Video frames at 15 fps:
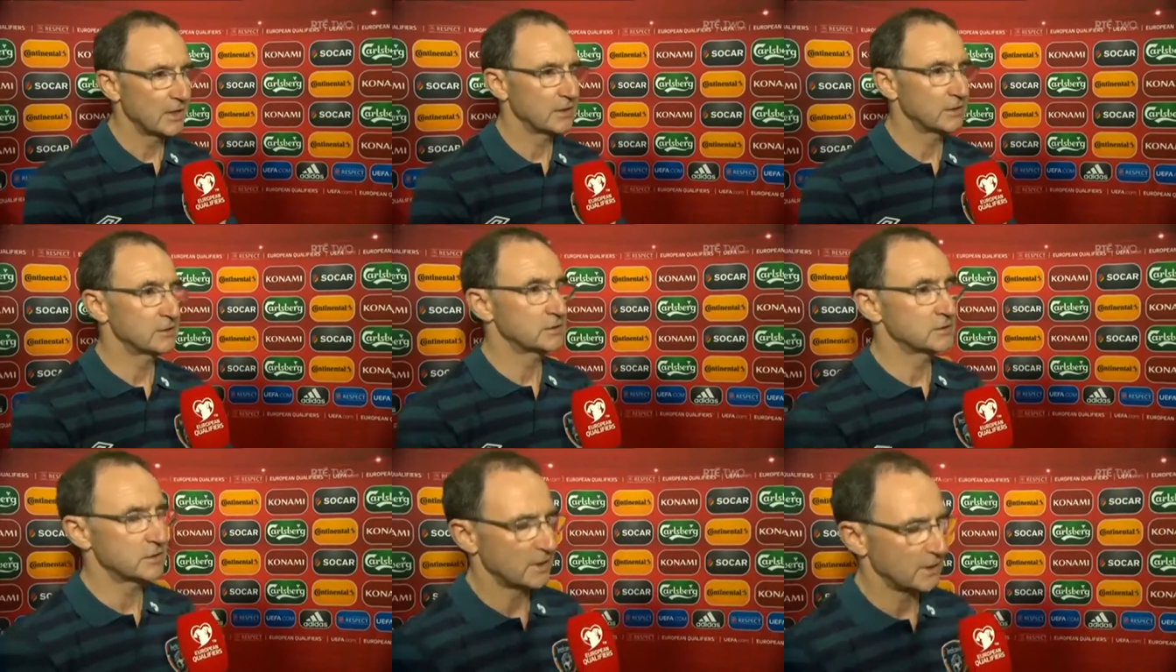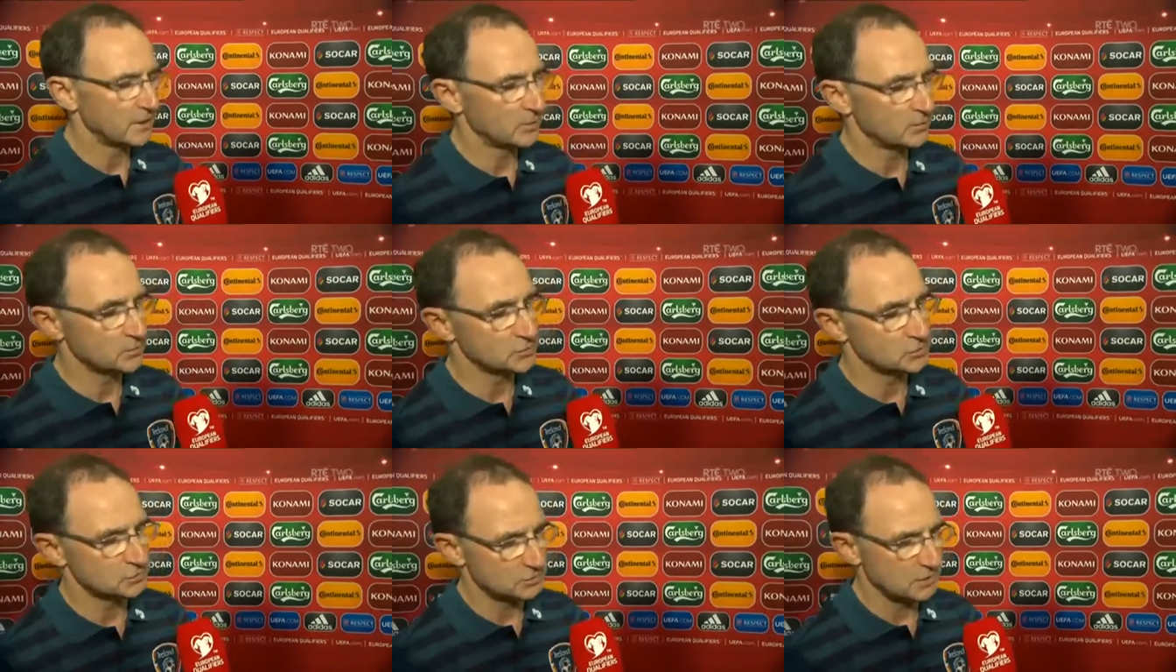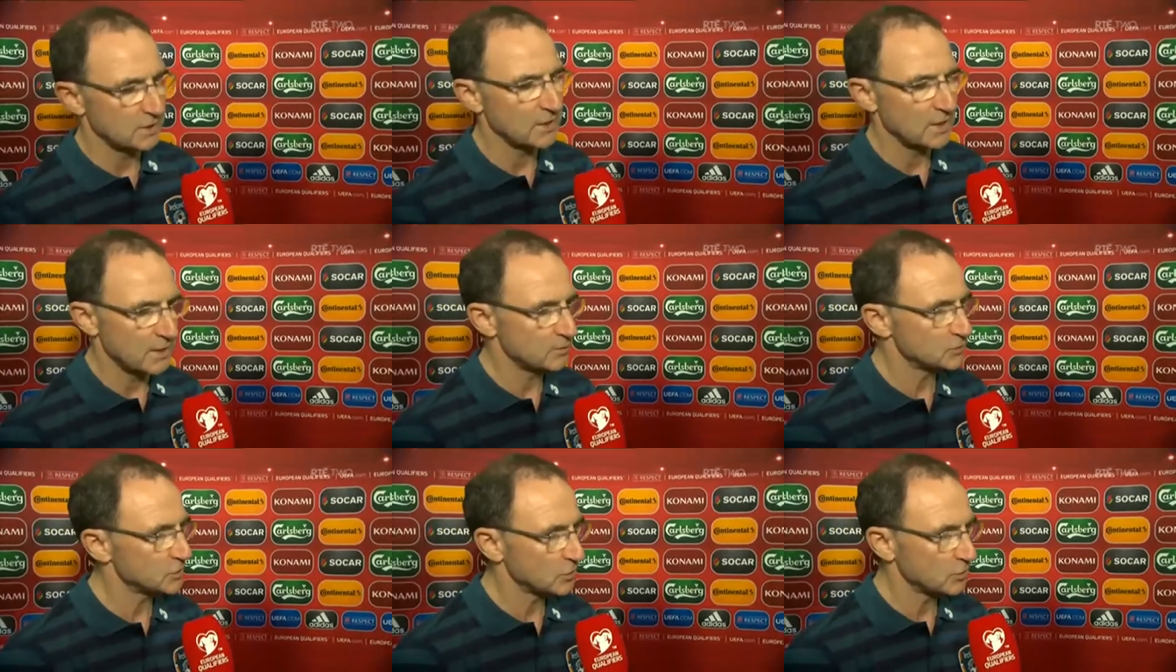And, uh, and it was,
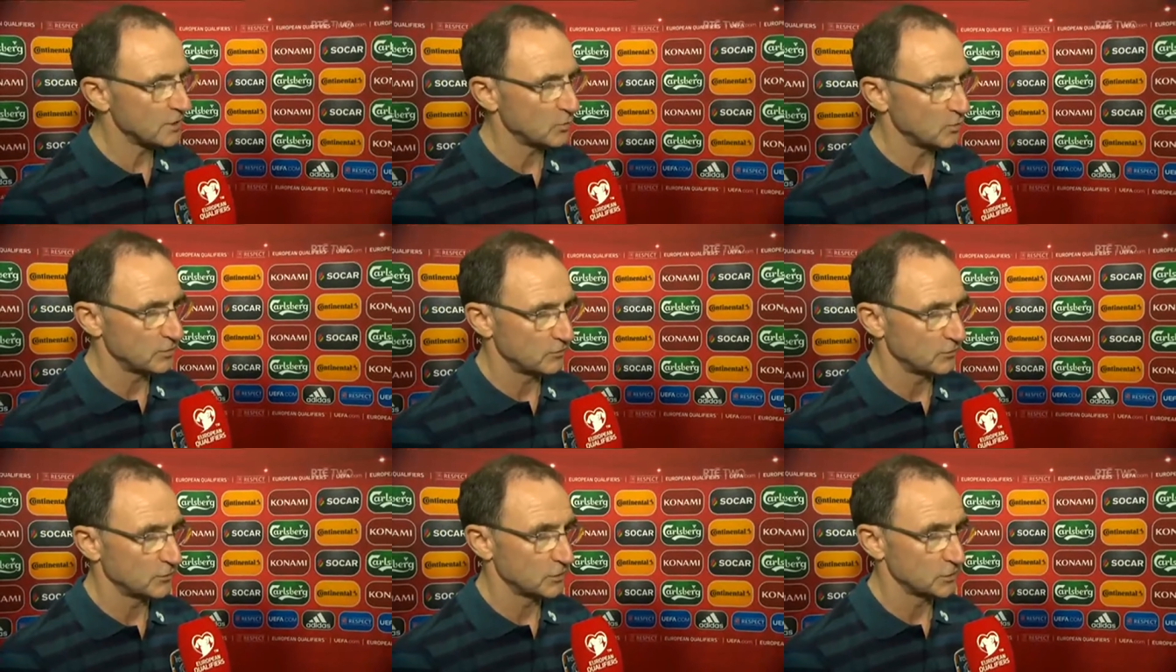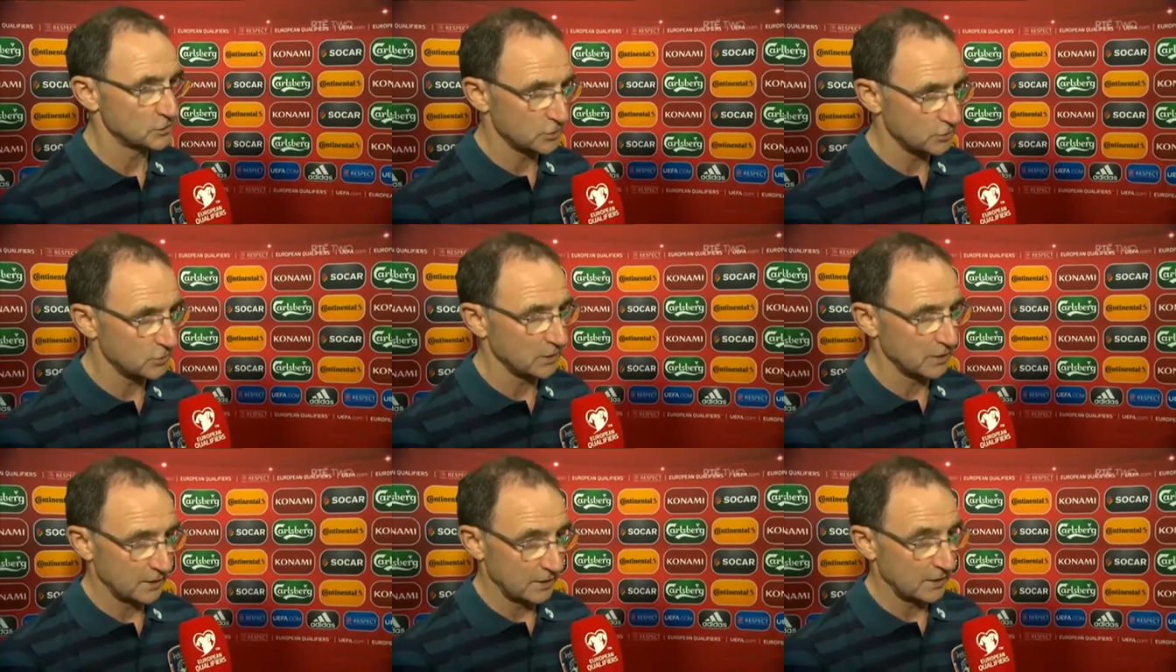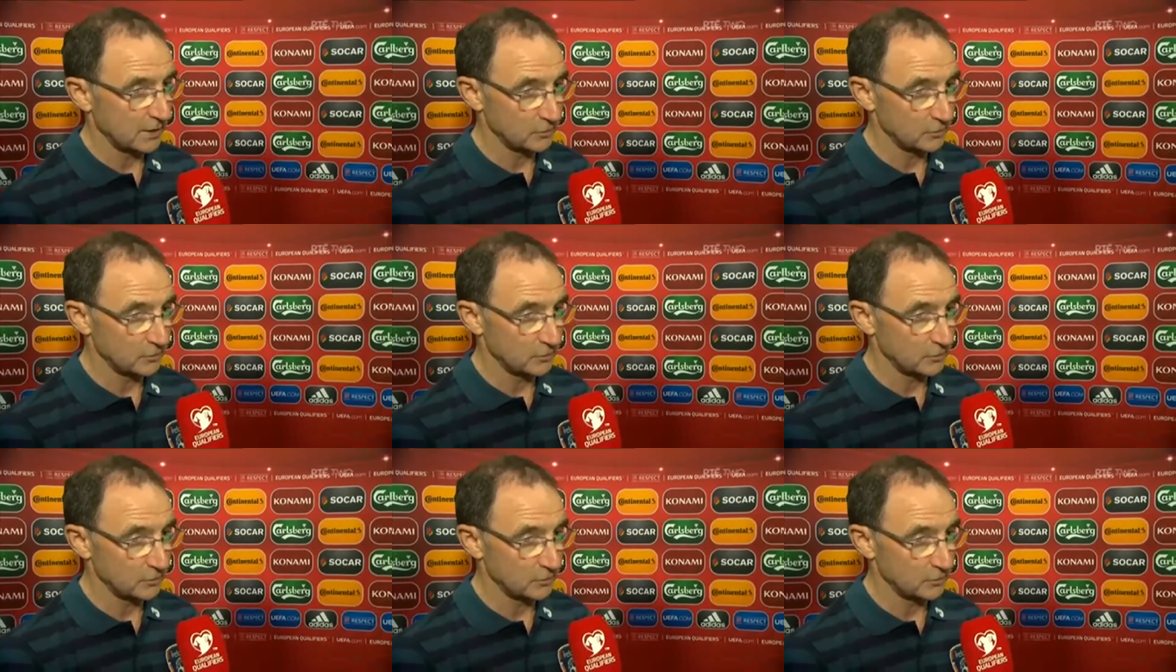yeah, it was a great win for us, you know.